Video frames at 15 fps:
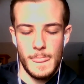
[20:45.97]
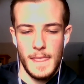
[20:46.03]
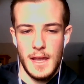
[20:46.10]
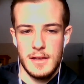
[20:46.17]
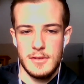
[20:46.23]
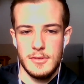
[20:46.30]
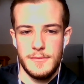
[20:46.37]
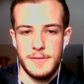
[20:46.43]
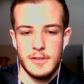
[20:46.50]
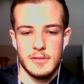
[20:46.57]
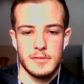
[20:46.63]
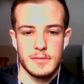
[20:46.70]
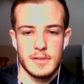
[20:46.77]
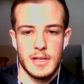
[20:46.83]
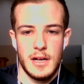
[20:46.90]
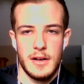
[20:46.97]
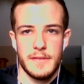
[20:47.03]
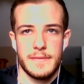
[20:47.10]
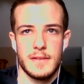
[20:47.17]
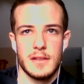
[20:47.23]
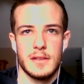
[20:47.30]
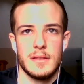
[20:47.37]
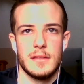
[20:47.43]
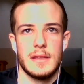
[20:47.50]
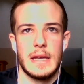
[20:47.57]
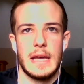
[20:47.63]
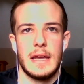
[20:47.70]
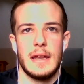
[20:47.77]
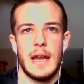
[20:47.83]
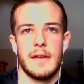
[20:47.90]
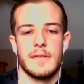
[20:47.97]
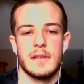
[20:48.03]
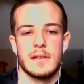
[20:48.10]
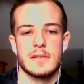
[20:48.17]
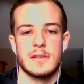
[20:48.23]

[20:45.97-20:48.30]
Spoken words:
I do feel confident that everything's